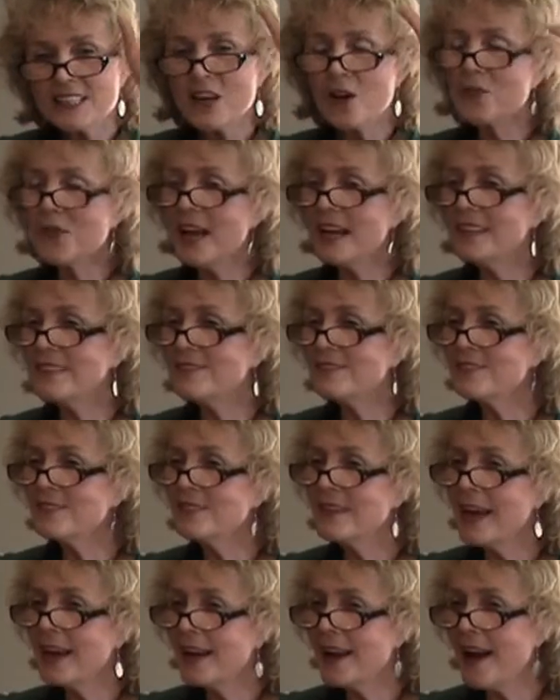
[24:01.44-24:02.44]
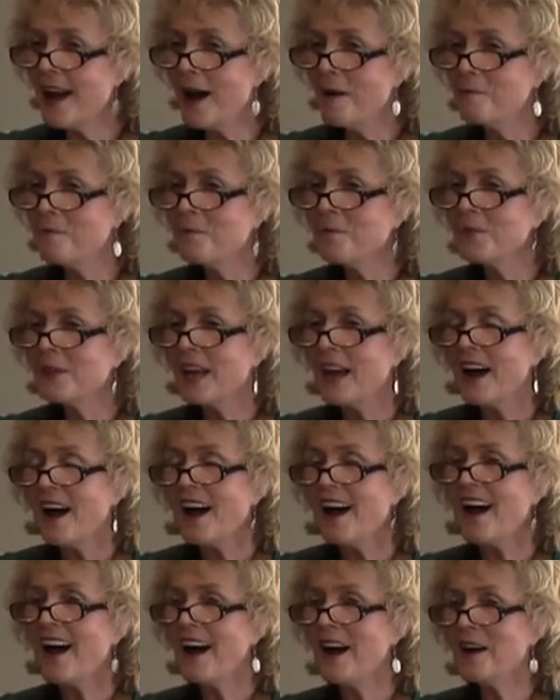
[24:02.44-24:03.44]
And so they set up
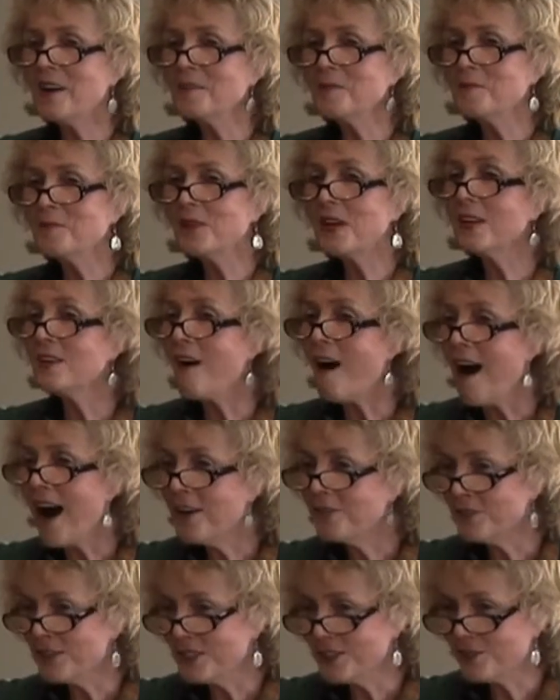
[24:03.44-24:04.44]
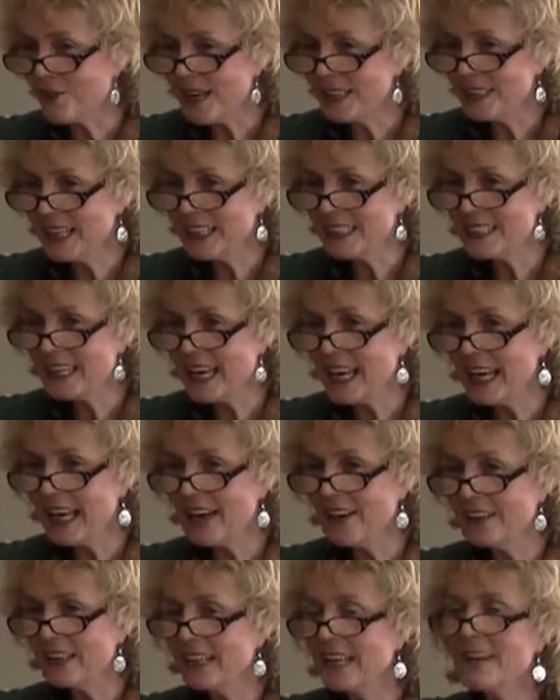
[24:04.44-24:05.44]
um, an office right
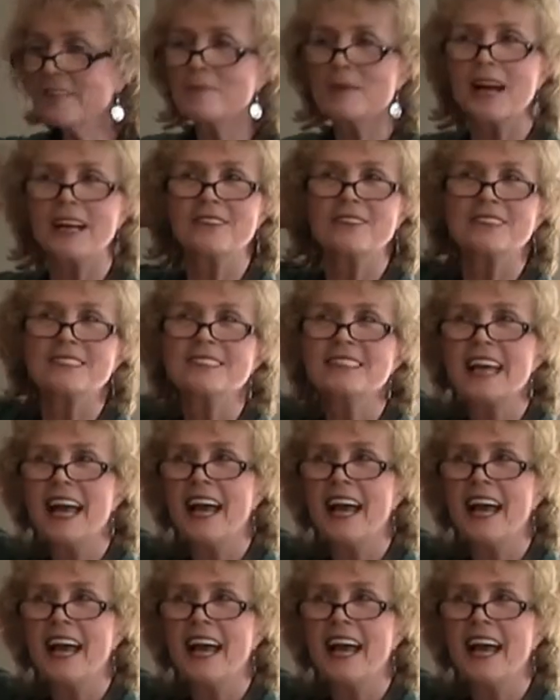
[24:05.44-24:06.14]
downtown, and everybody was